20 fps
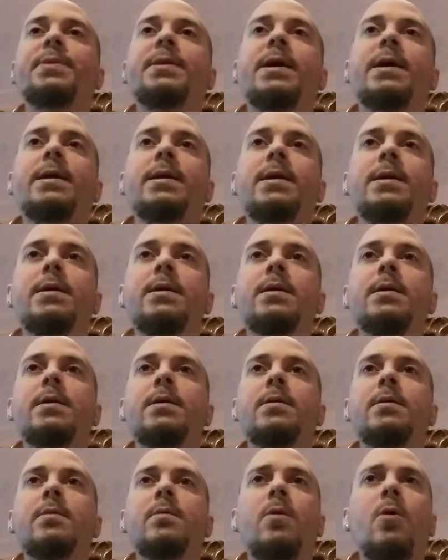that
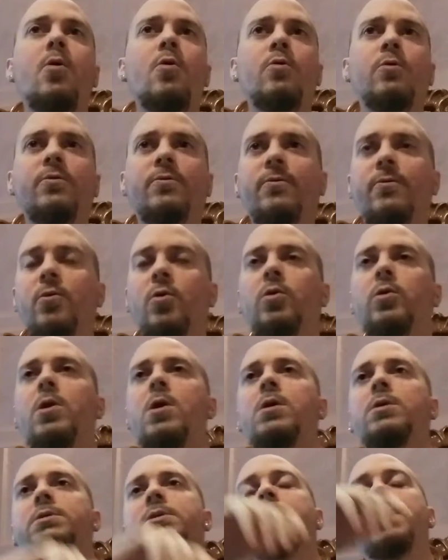he owned for a
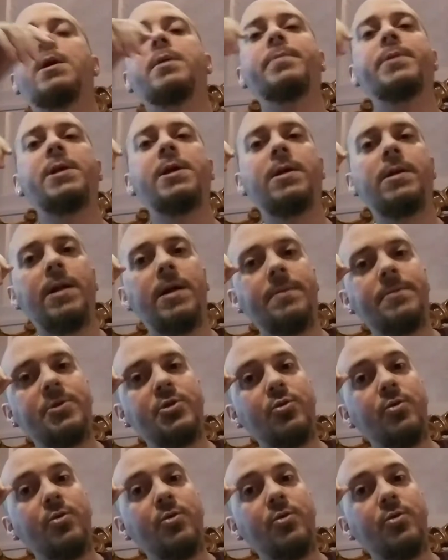long time and he claims